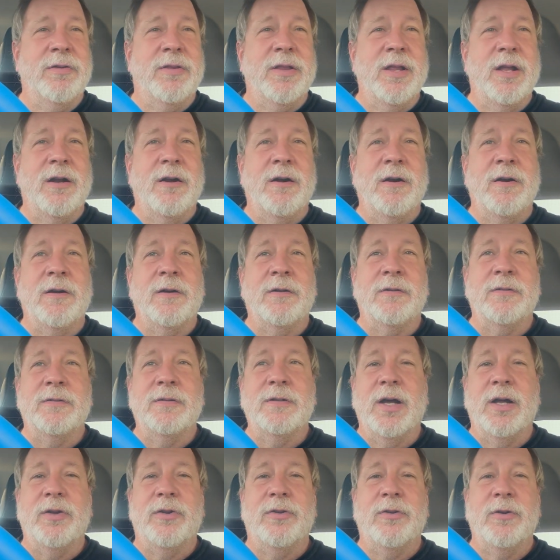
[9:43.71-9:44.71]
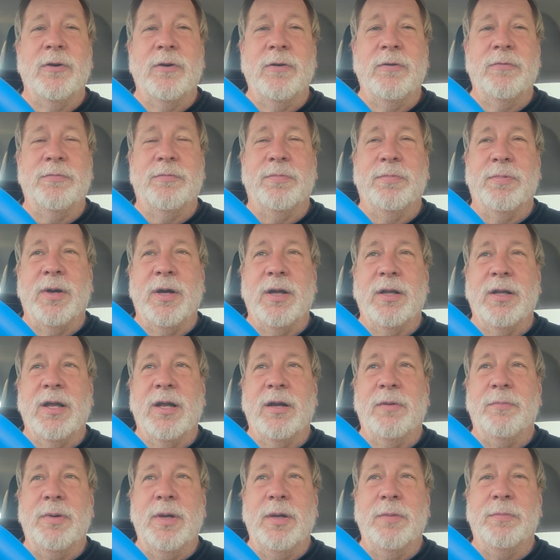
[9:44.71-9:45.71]
that are served by a lot
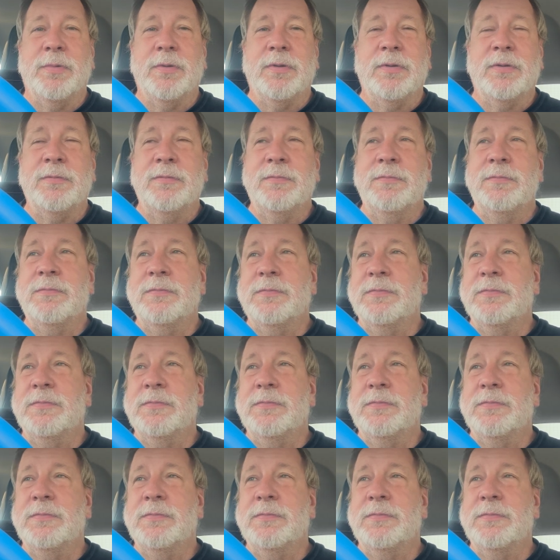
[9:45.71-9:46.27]
of people,